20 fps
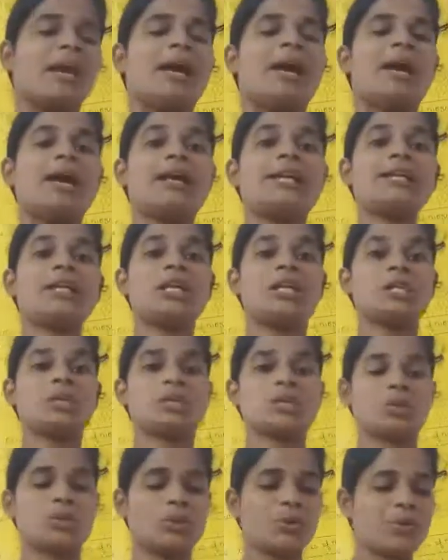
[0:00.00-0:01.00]
And
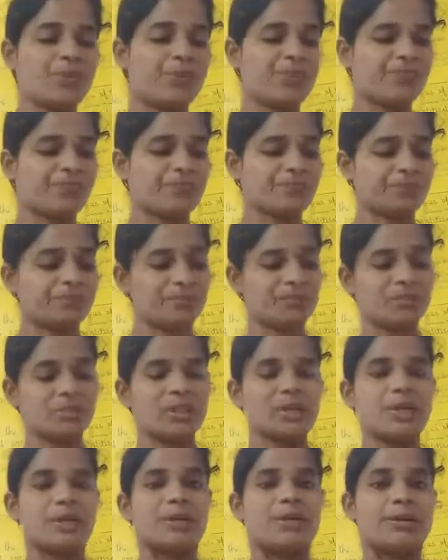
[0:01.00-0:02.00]
also
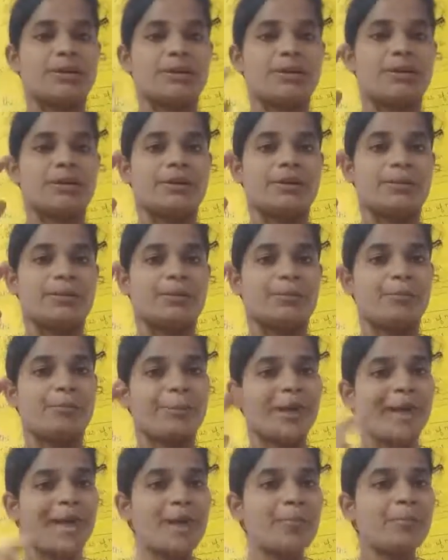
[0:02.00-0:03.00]

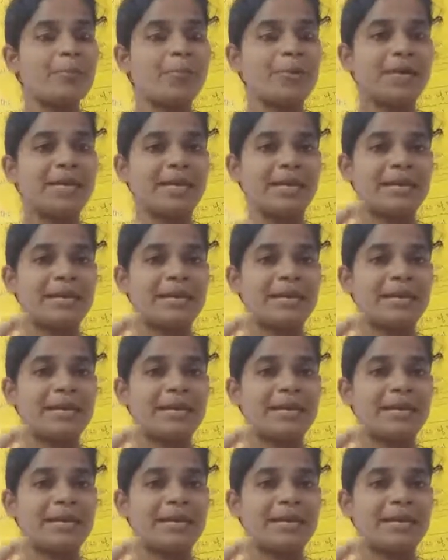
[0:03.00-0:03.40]
map,